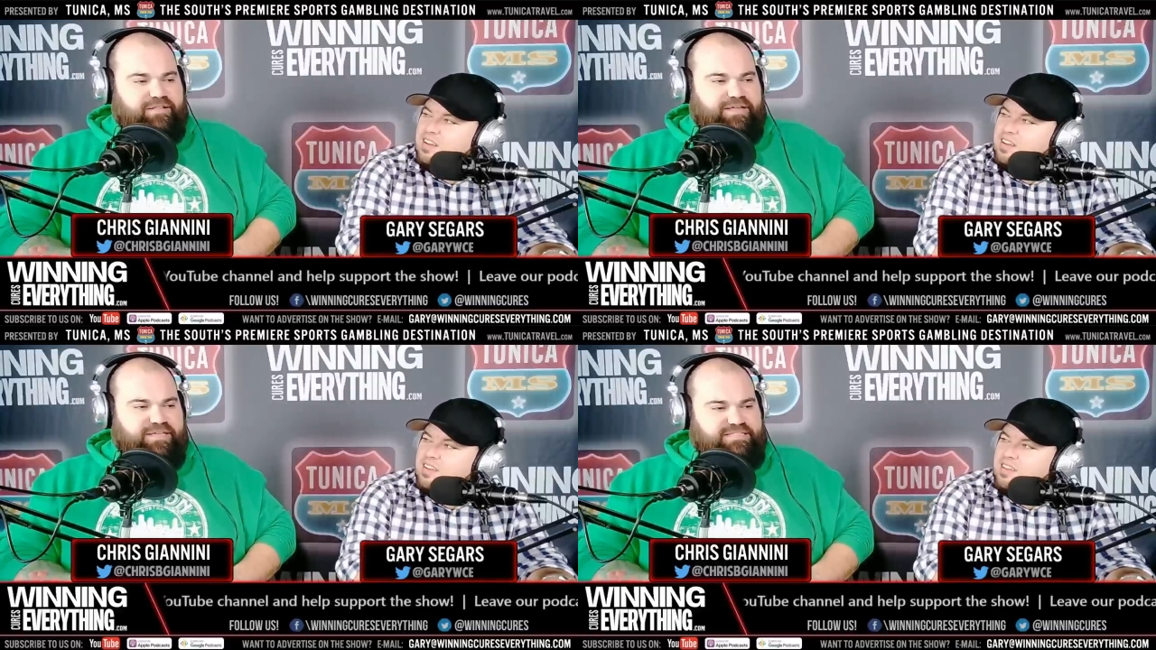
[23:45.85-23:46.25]

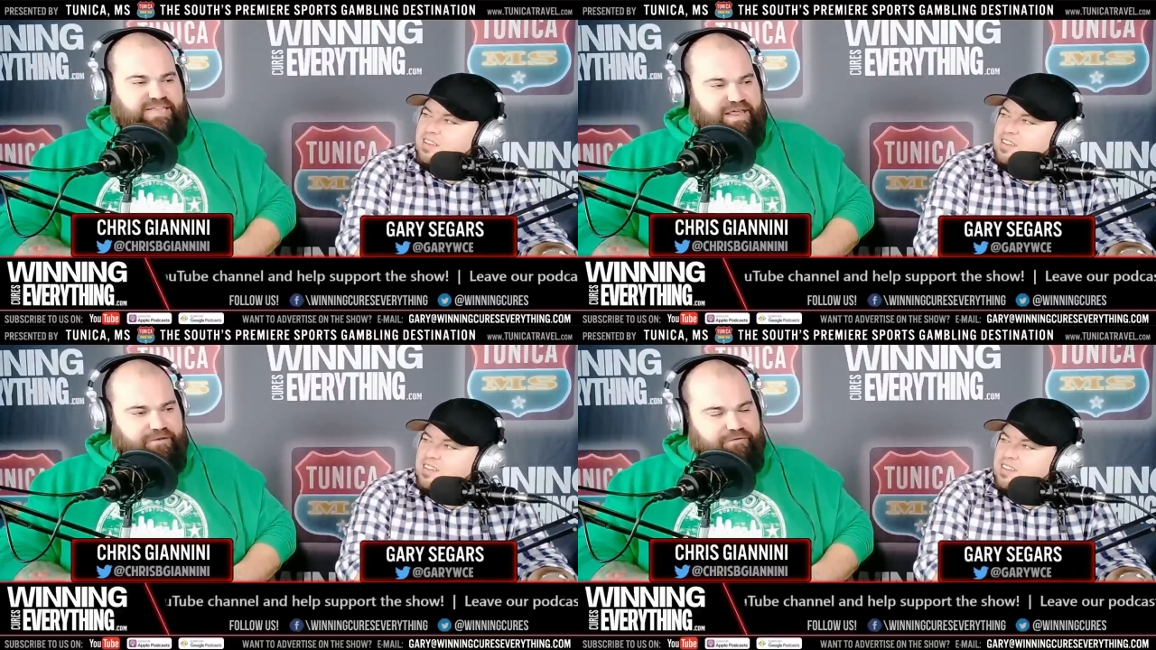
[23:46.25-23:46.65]
Speaker 1: His
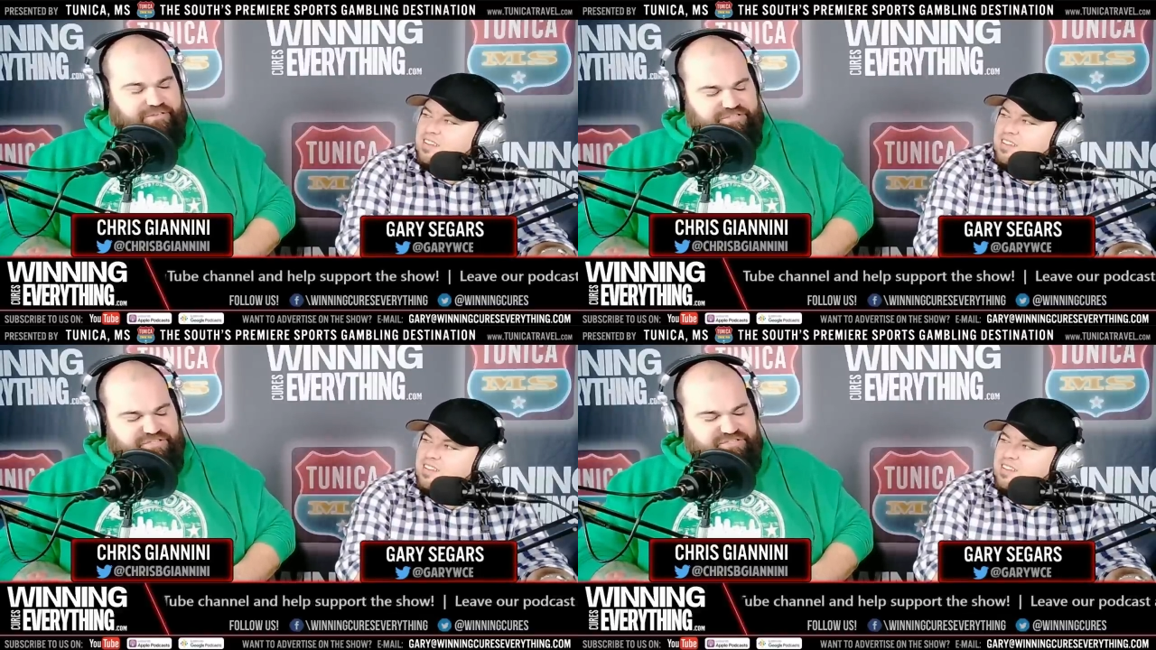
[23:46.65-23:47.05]
standard is
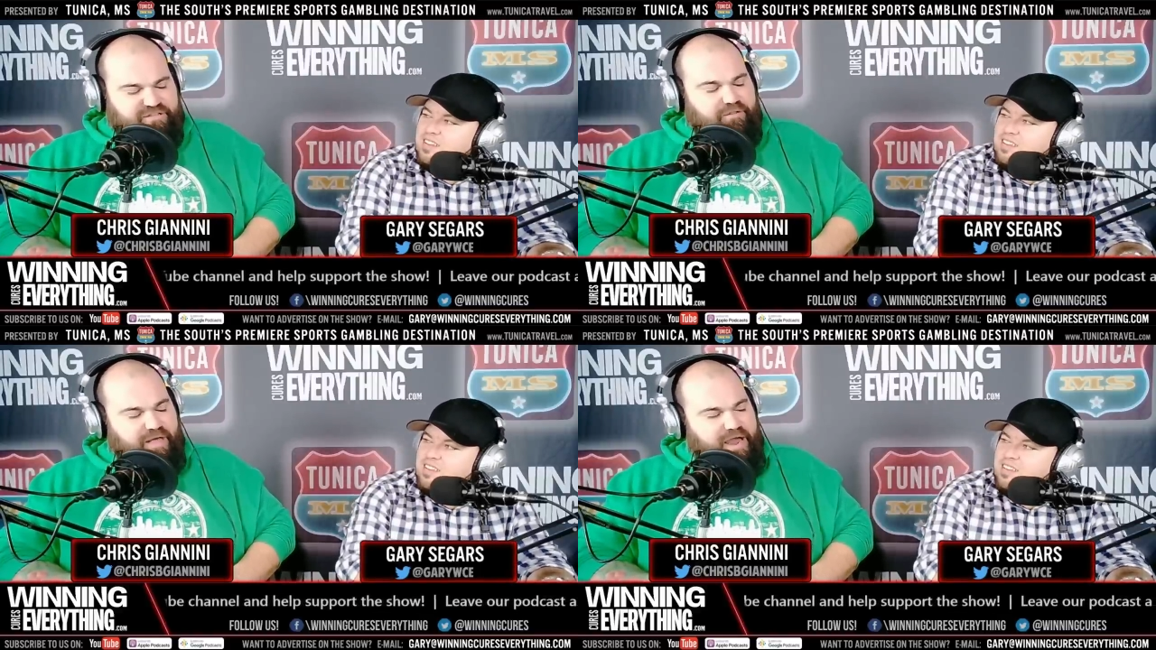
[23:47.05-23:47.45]
just a little
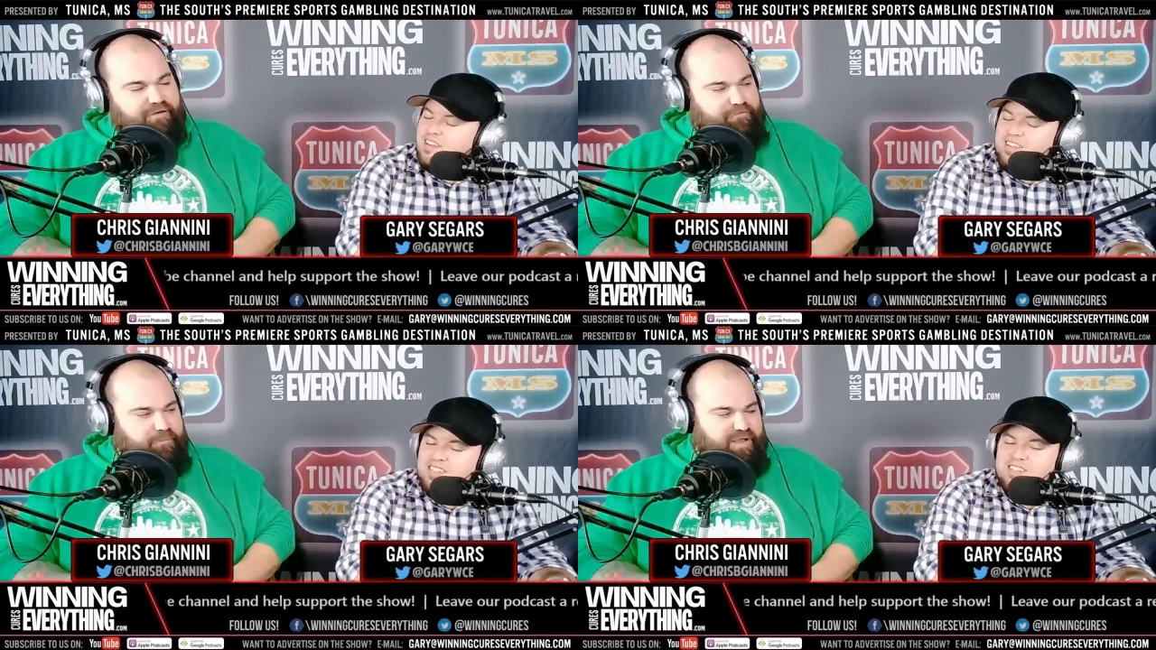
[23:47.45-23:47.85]
higher.
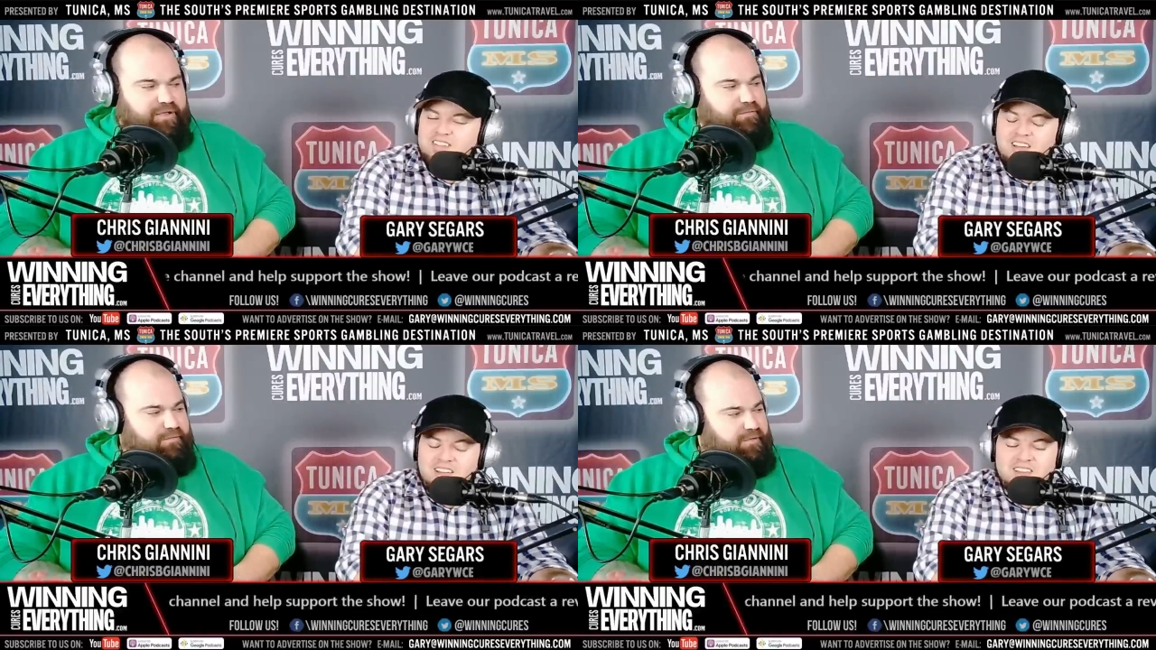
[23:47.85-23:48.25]
His
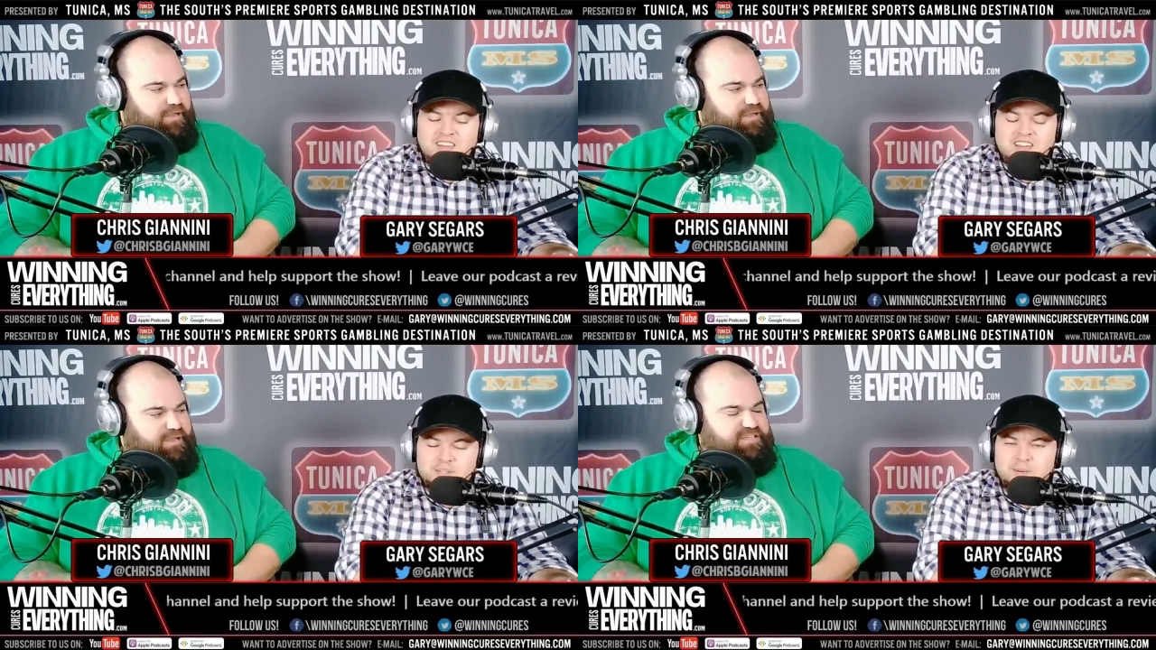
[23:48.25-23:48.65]
yeah, the
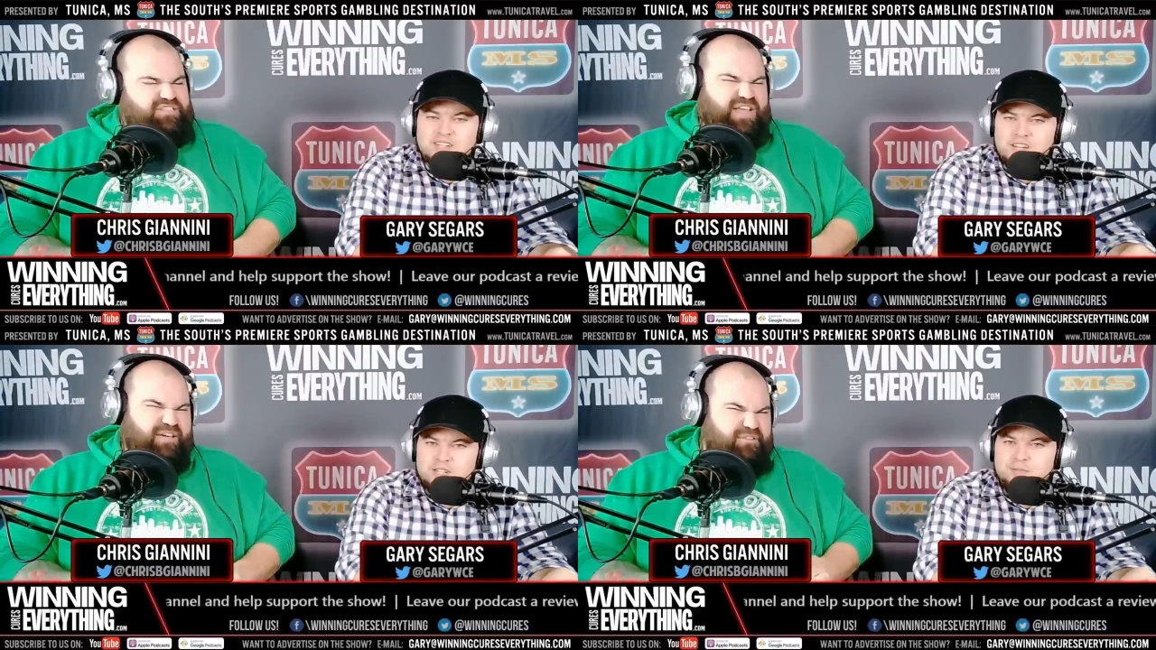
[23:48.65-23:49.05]
expectation
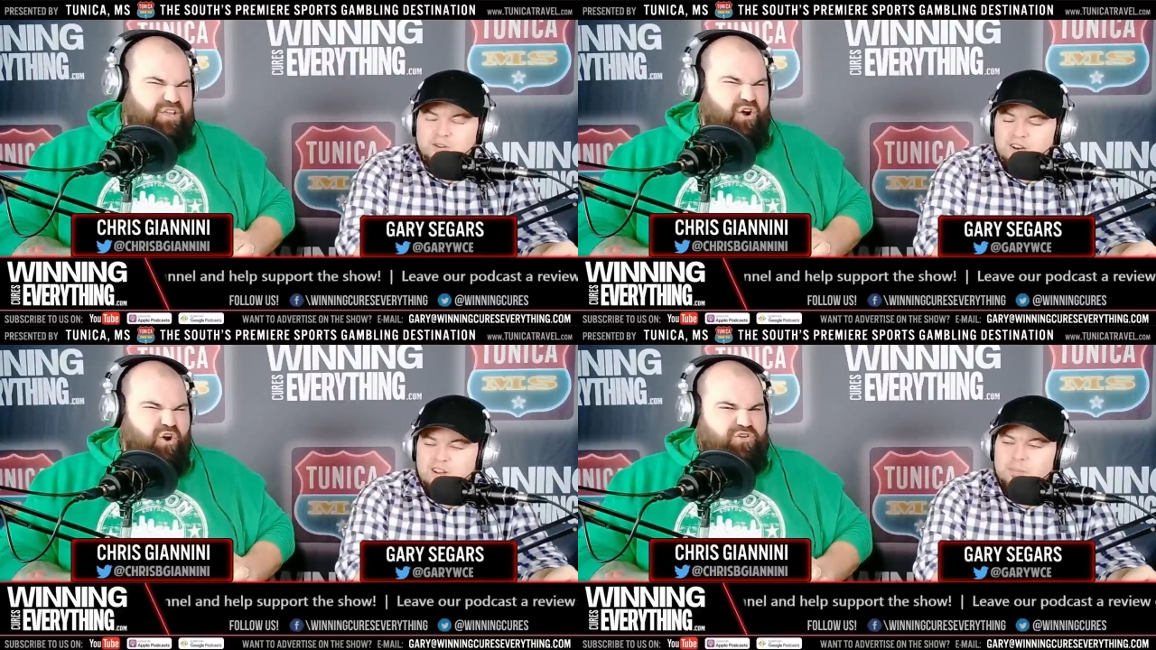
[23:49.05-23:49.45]
seventy
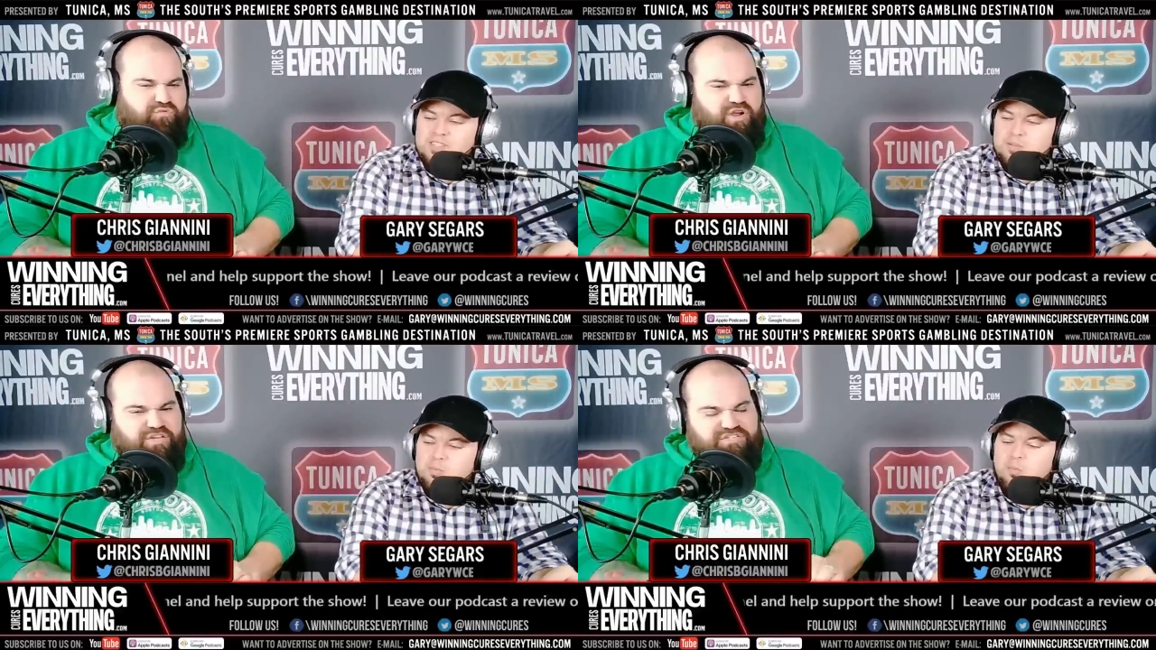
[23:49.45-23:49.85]
yards
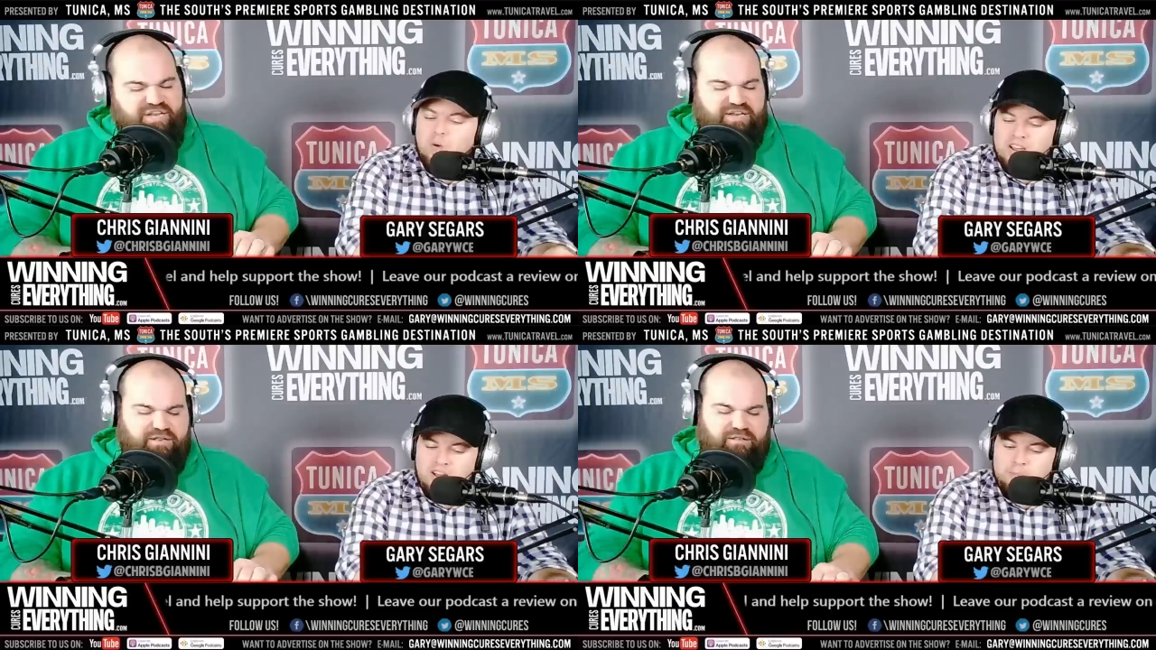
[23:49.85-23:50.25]
rushing
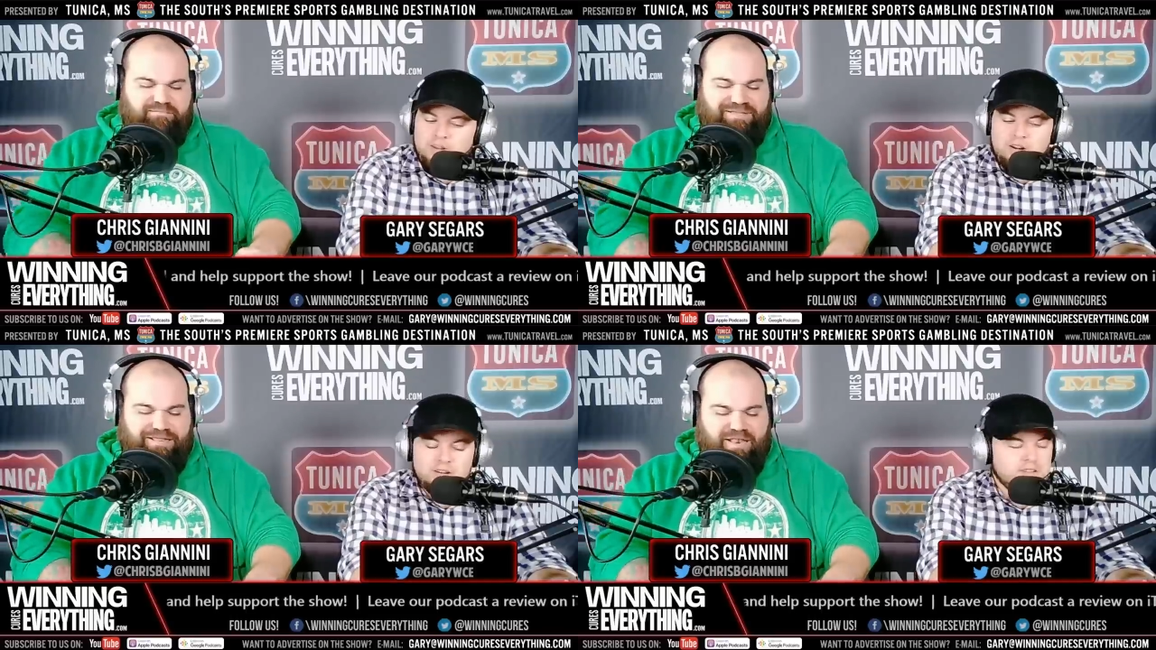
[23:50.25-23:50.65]
and, and,